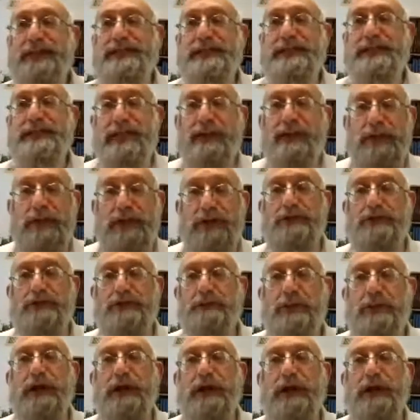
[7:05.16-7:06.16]
in the original
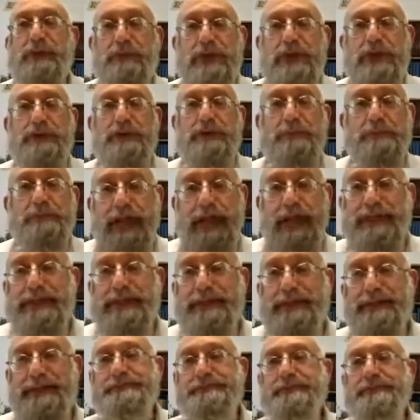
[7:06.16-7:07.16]
bracha in the original
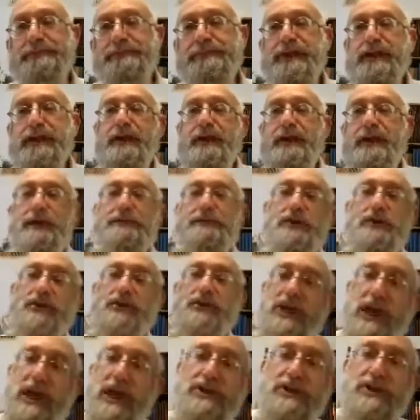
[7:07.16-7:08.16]
place, if you
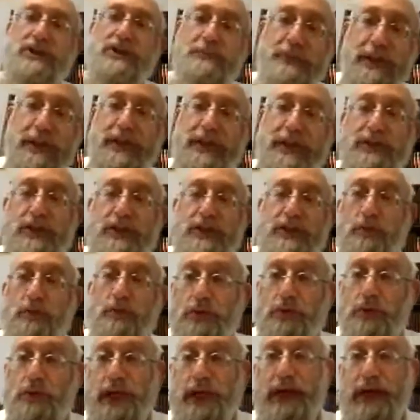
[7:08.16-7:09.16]
change your place, you
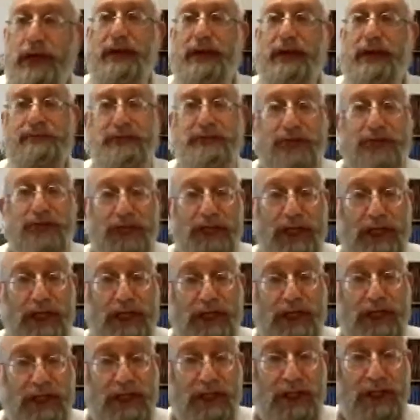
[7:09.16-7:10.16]
do not have to
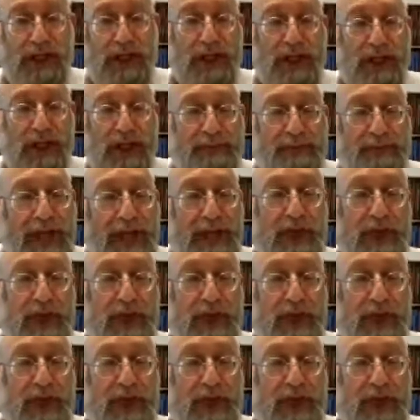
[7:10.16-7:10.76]
change, make a